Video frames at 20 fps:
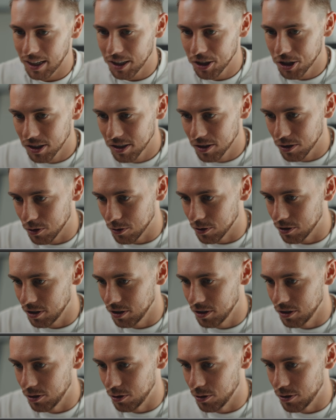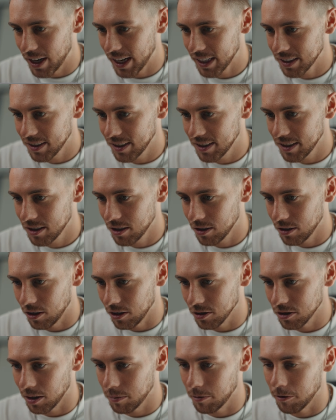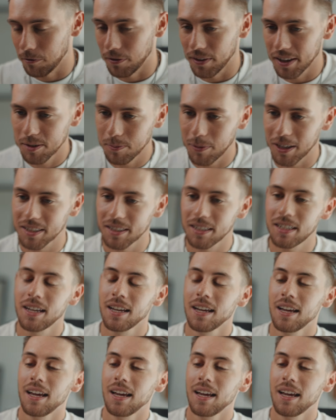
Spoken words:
I just dragged it on top of this button,